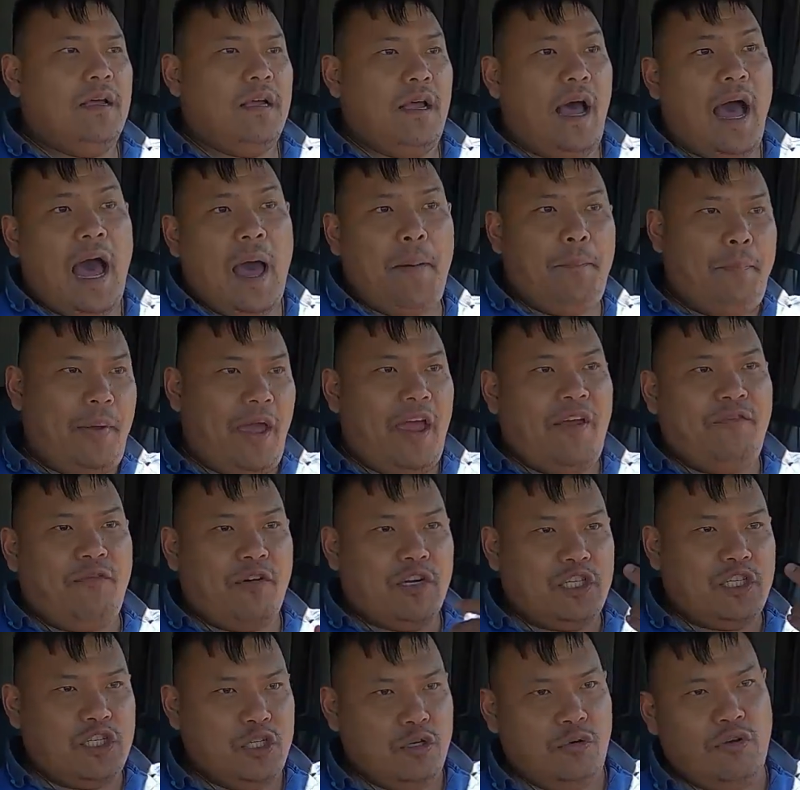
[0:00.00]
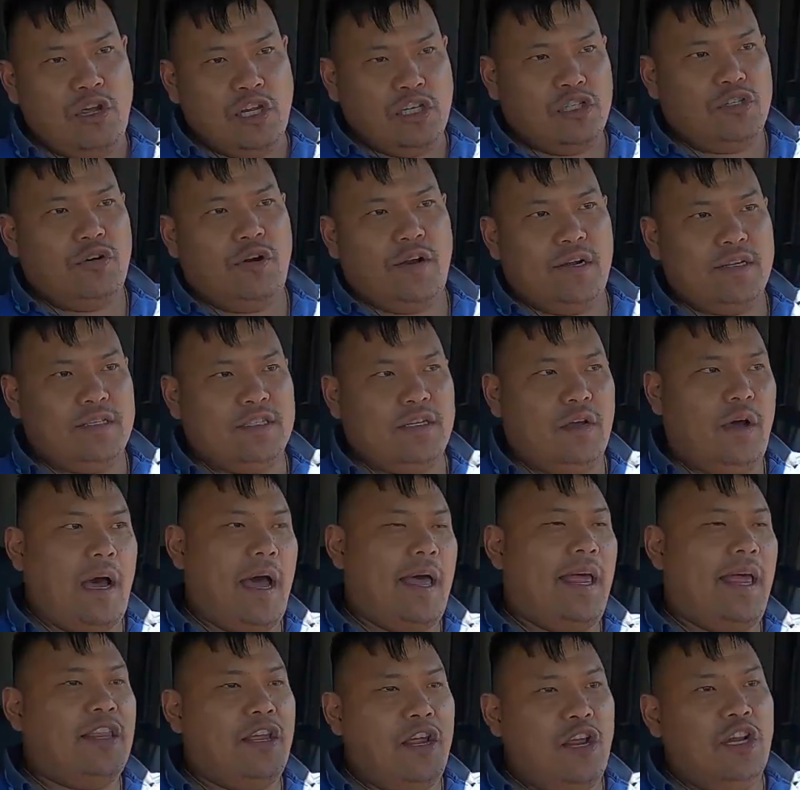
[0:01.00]
I pay for 2 insurance. So
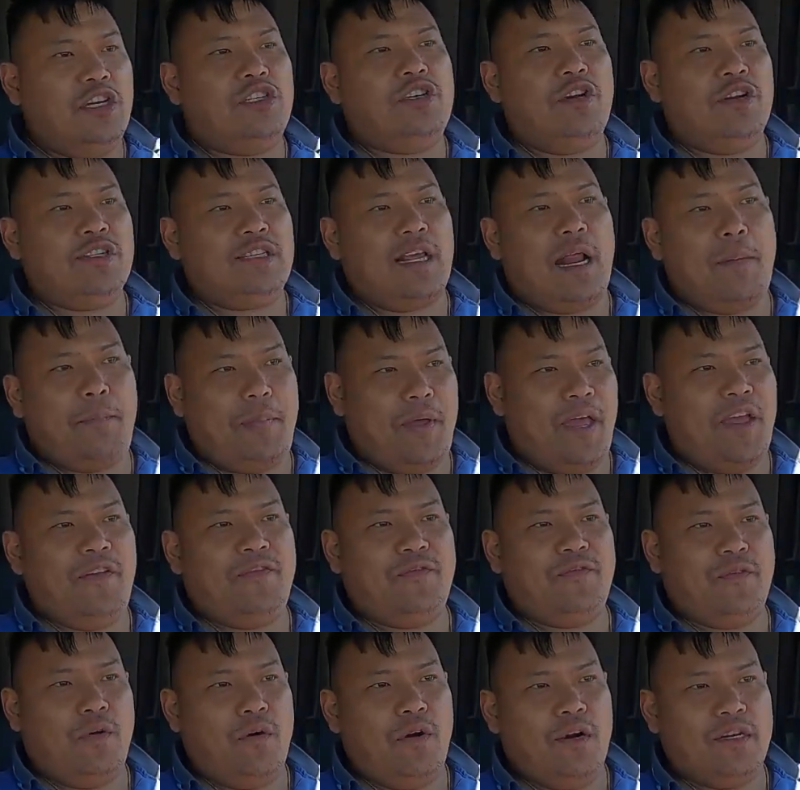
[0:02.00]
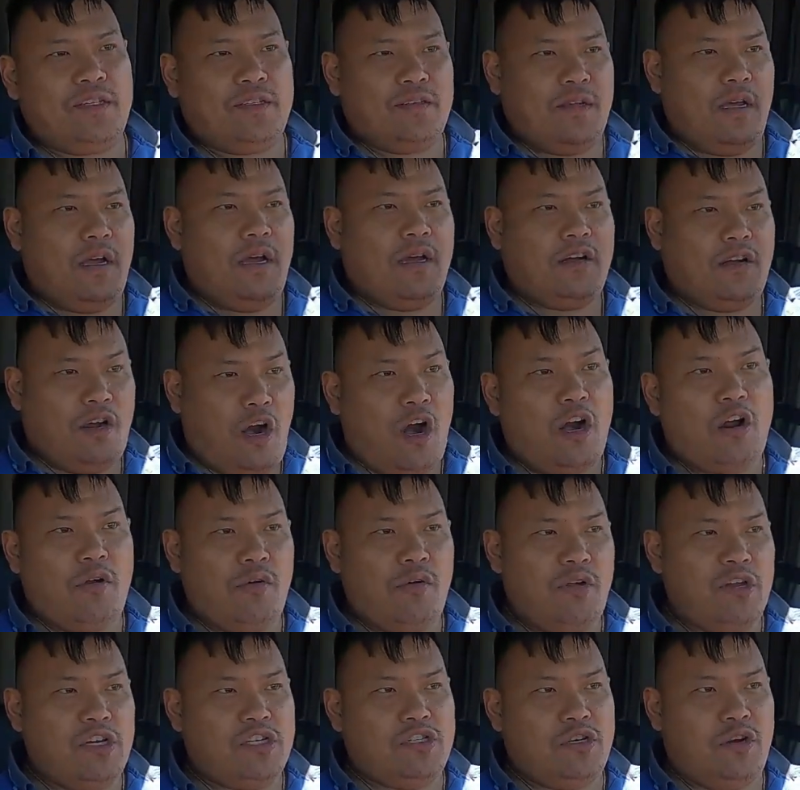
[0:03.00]
the insurance that I pay for is
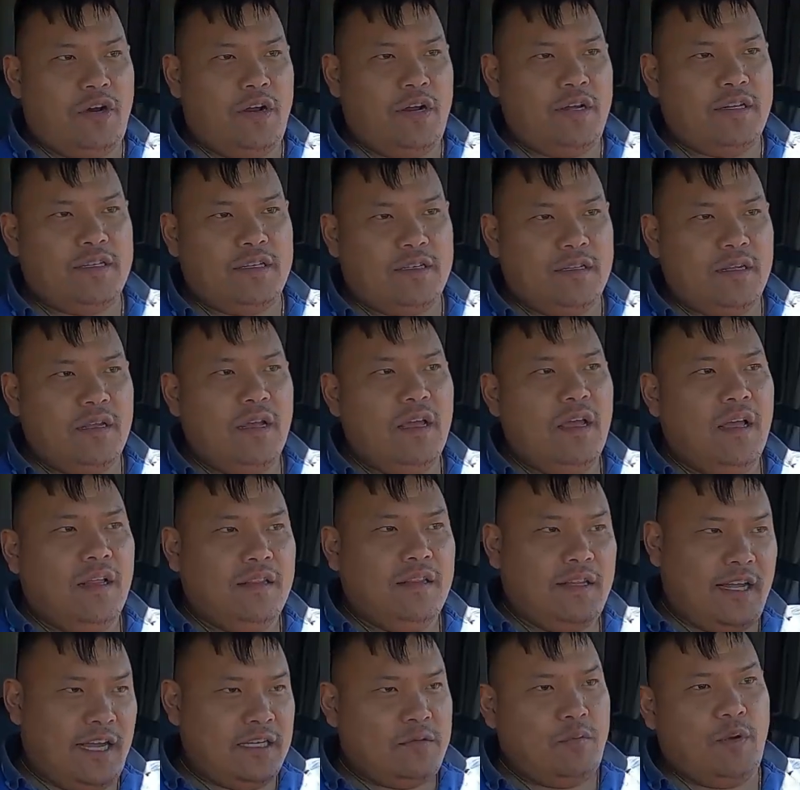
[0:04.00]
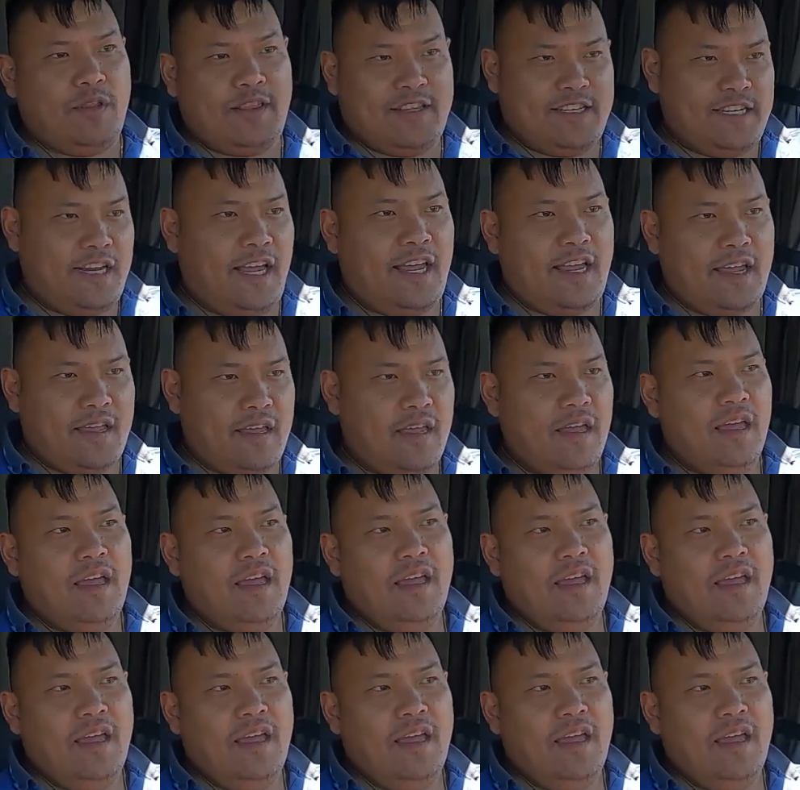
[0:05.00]
cargo insurance, that's with Jake.